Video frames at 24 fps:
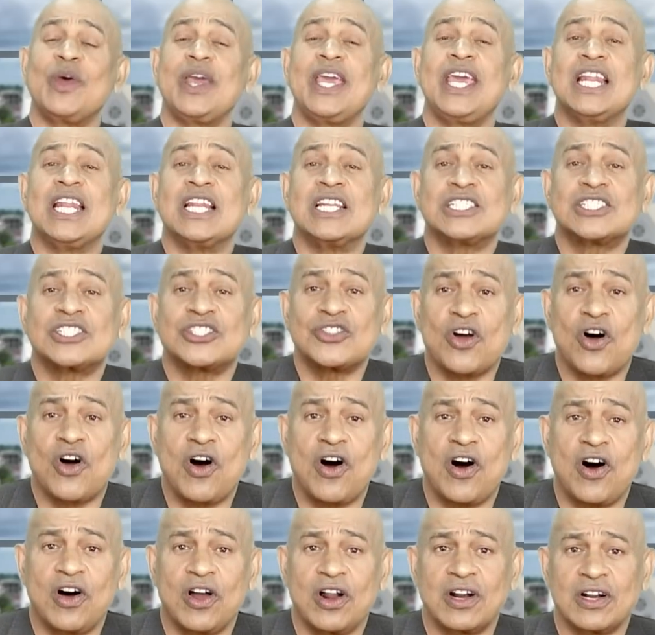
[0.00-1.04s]

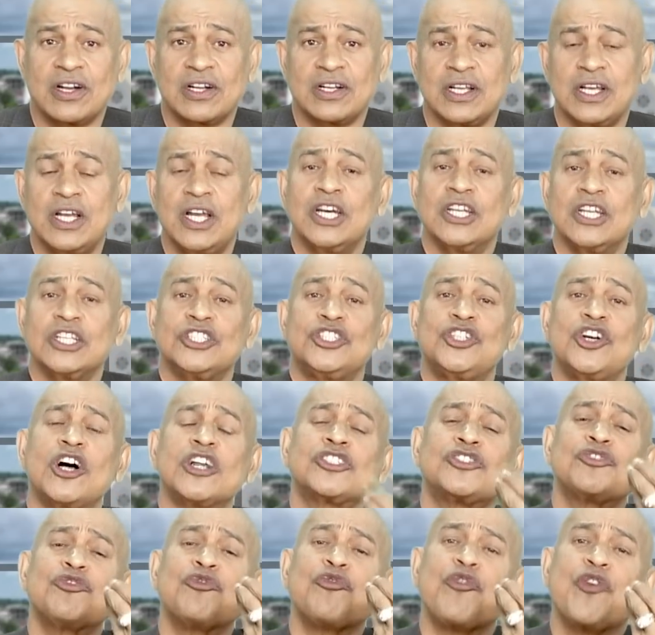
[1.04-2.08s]
installed
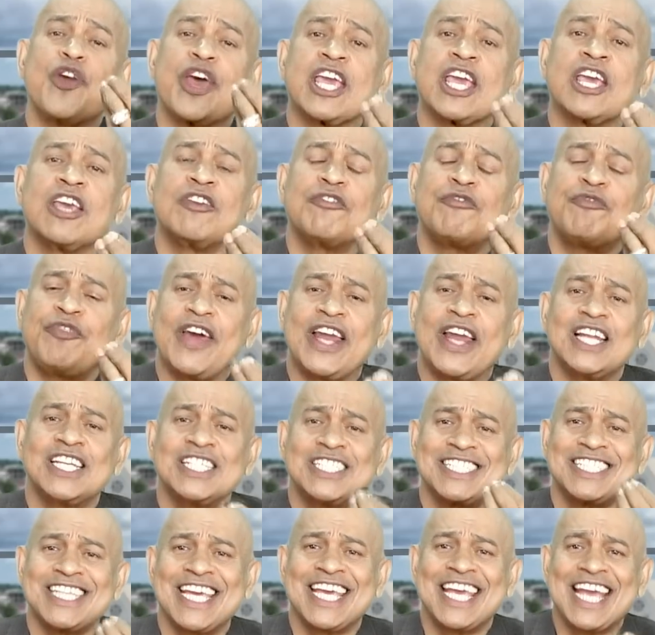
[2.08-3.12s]
just ring
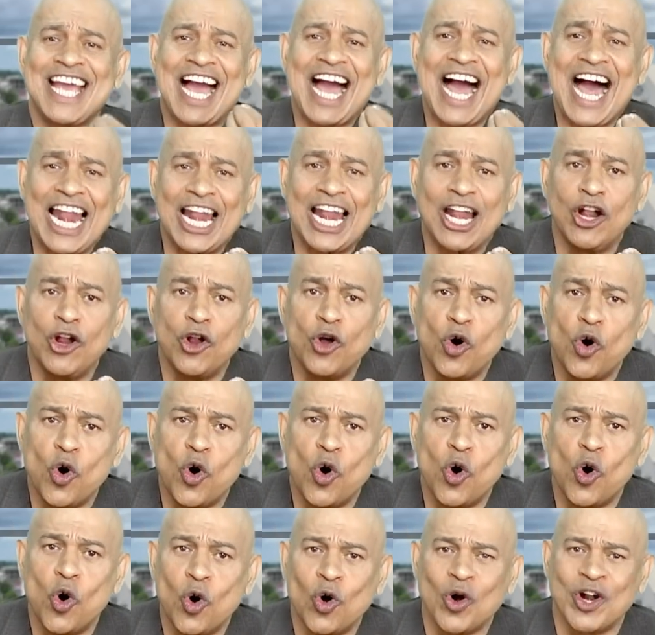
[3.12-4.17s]
fencing
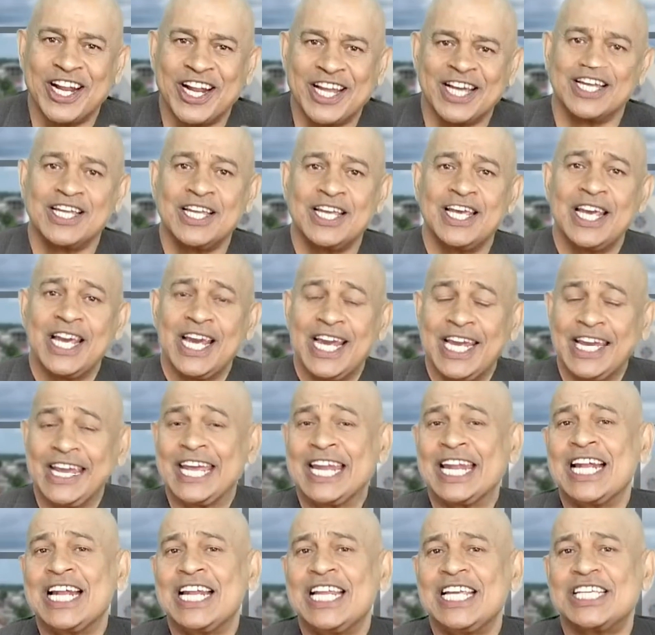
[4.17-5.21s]
alone
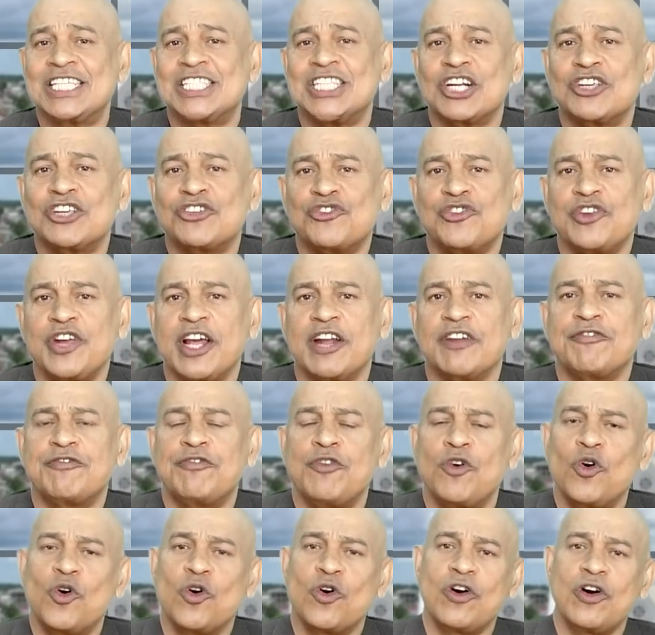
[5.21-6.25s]
in Liza 3 and
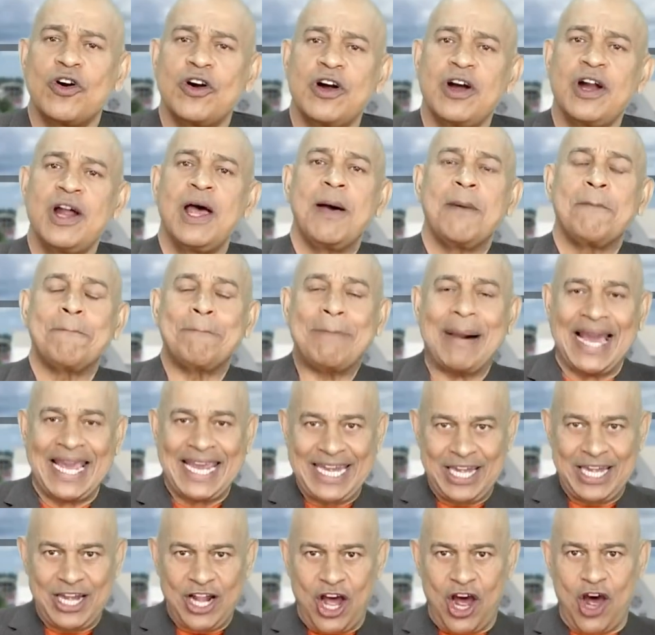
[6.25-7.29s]
4, by
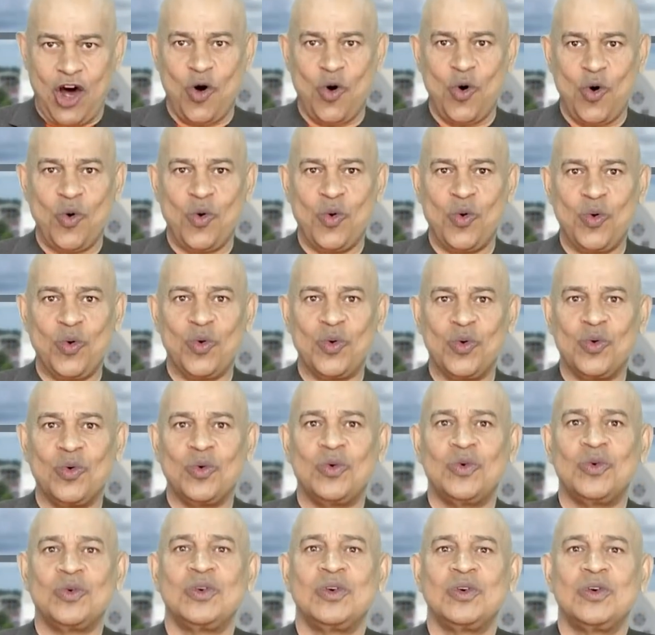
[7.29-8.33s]
now,
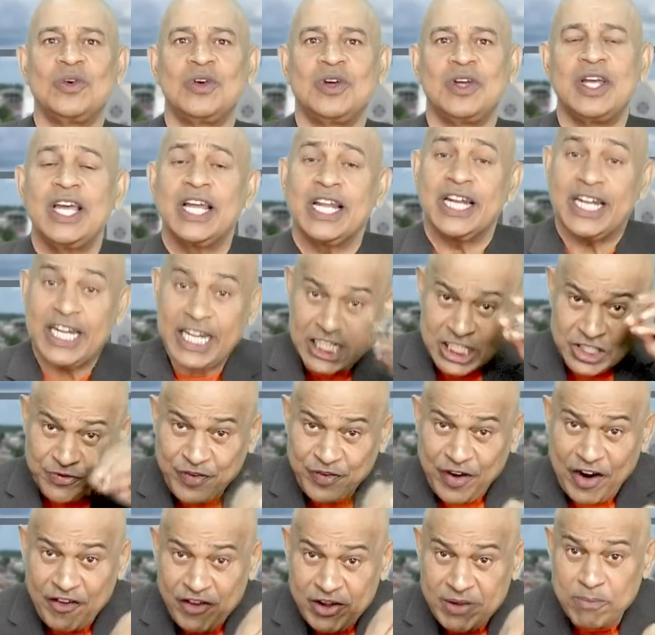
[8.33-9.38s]
this
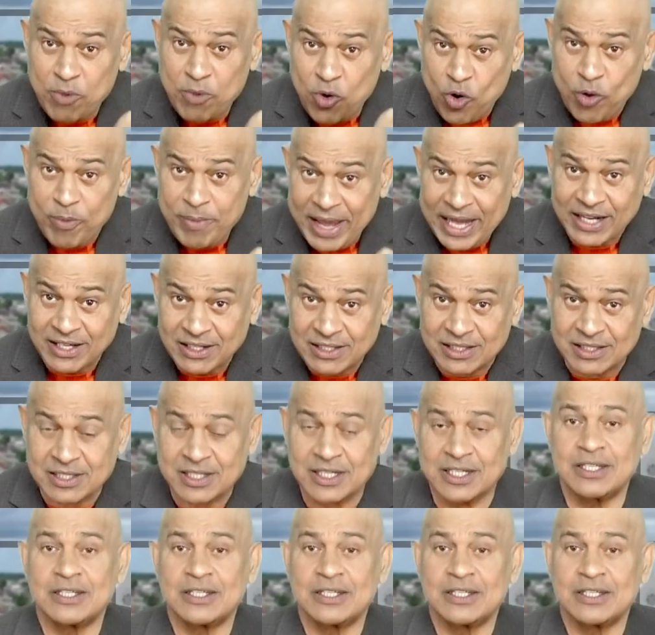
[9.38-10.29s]
very moment,